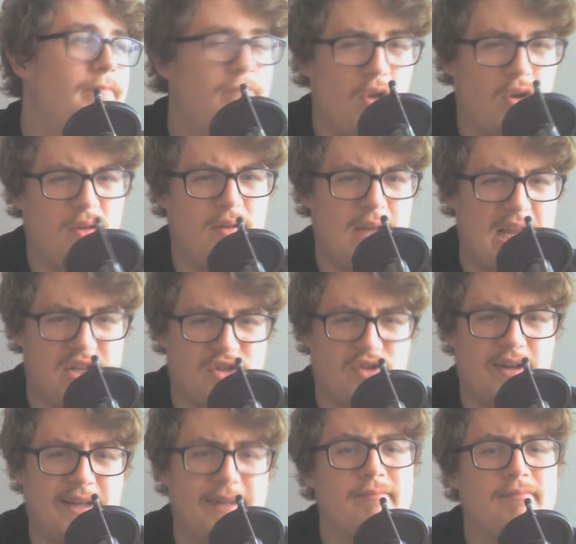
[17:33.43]
Not
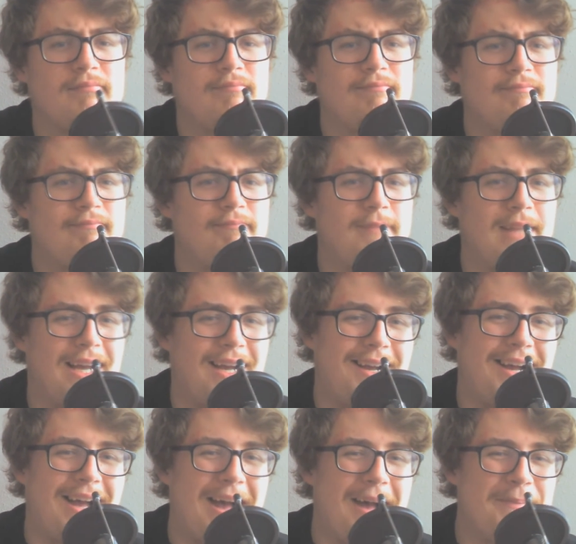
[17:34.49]
literally.
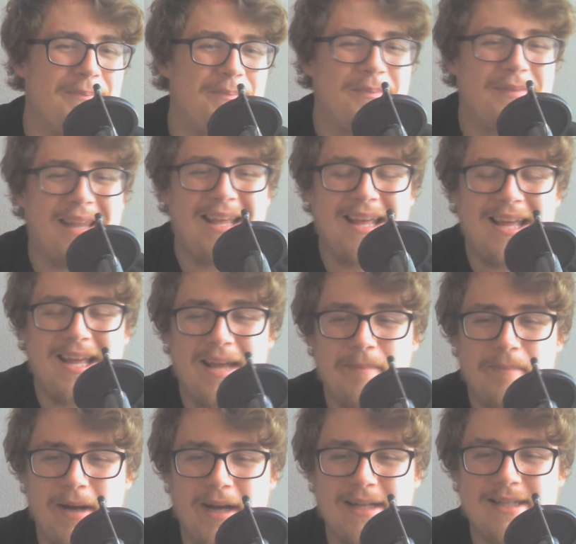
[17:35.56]

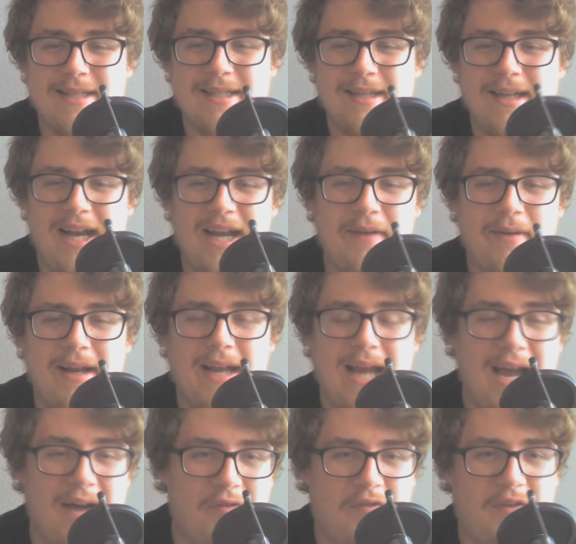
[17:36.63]
But anyway,
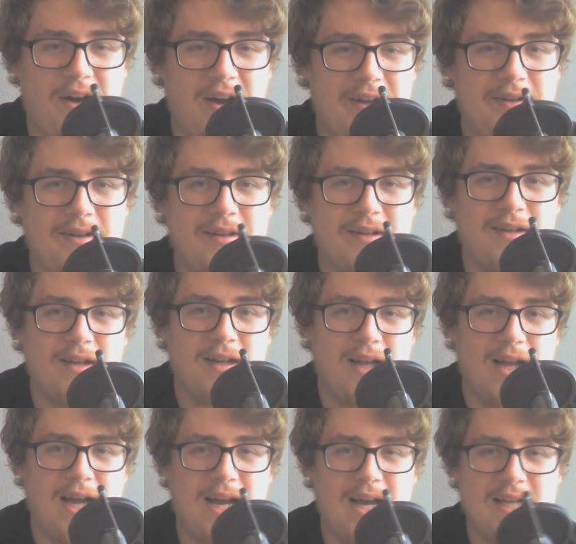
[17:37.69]
have fun,
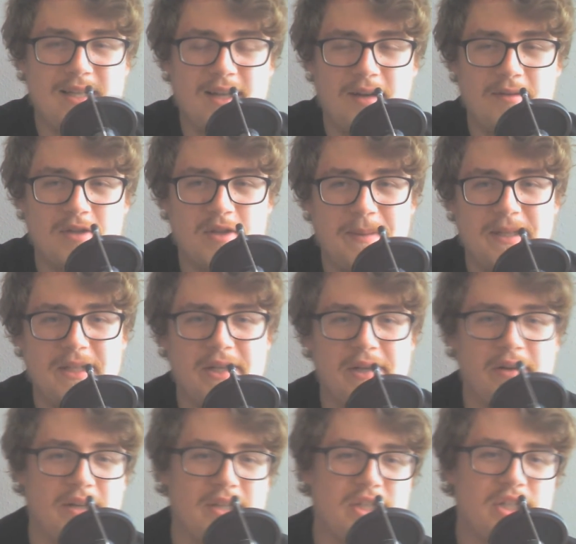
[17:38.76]
and I will speak to you
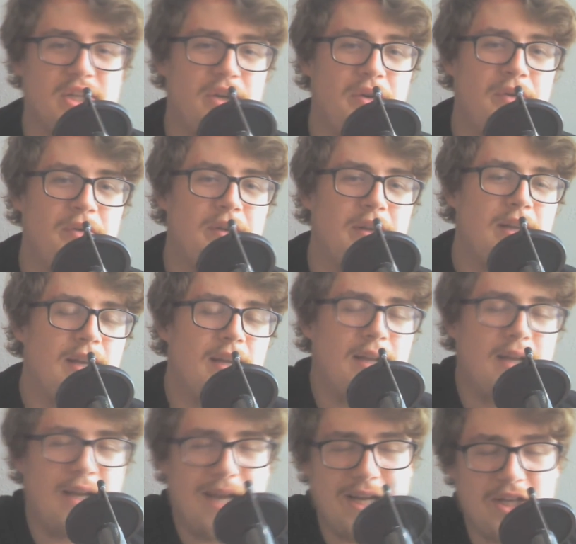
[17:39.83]
guys soon.
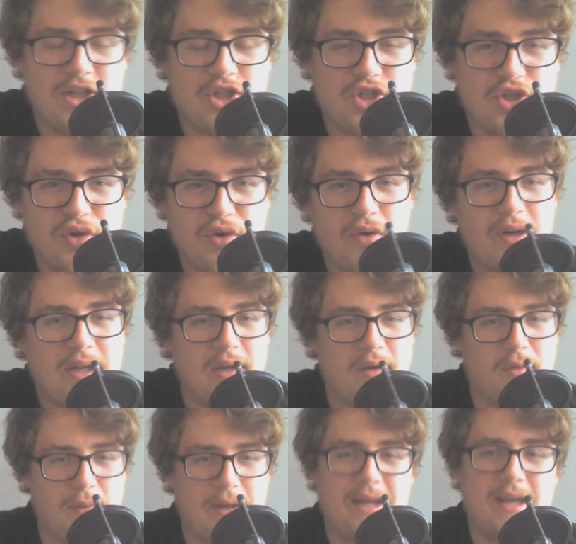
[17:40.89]
Enjoy
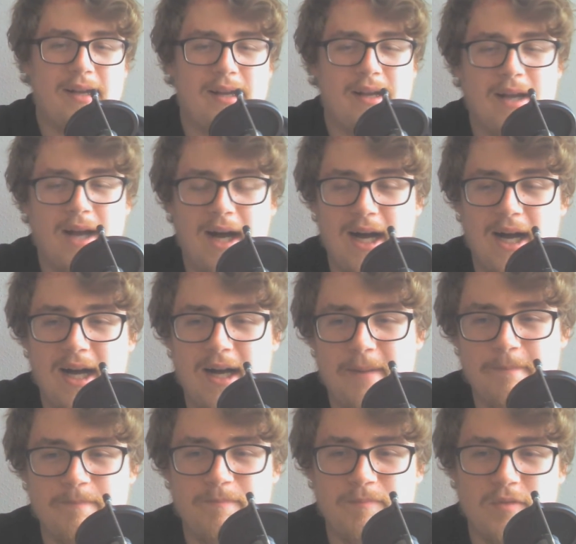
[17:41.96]
your week.
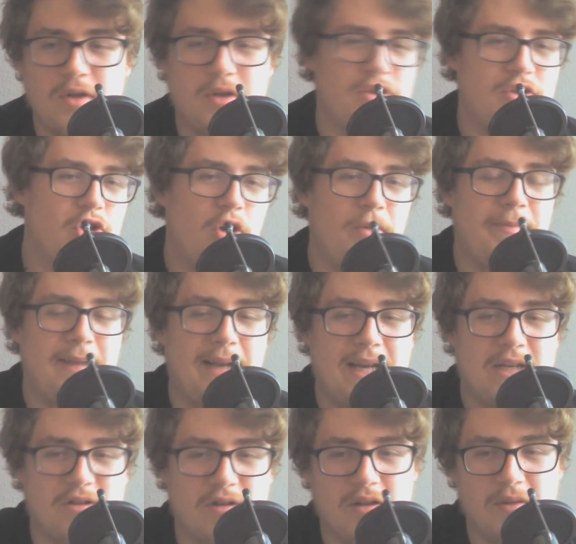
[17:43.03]
Join me
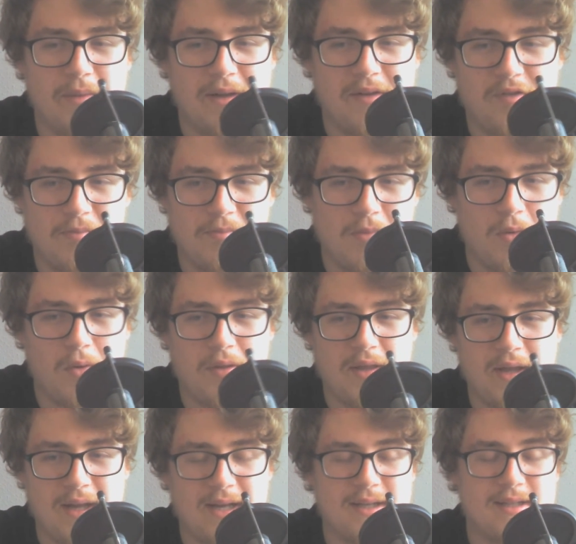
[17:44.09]
later on in the week for more
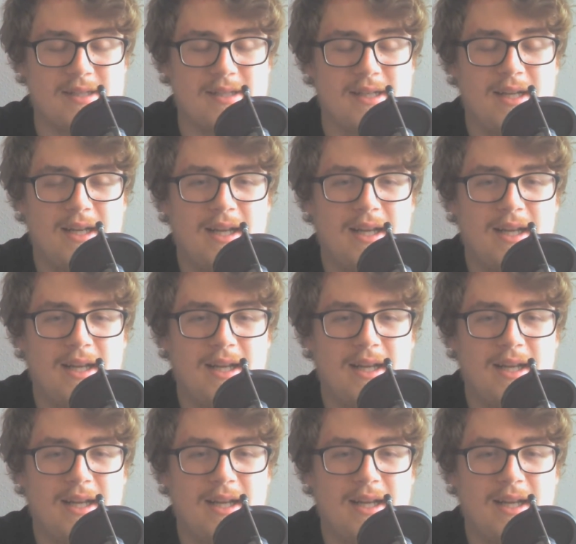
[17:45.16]
things,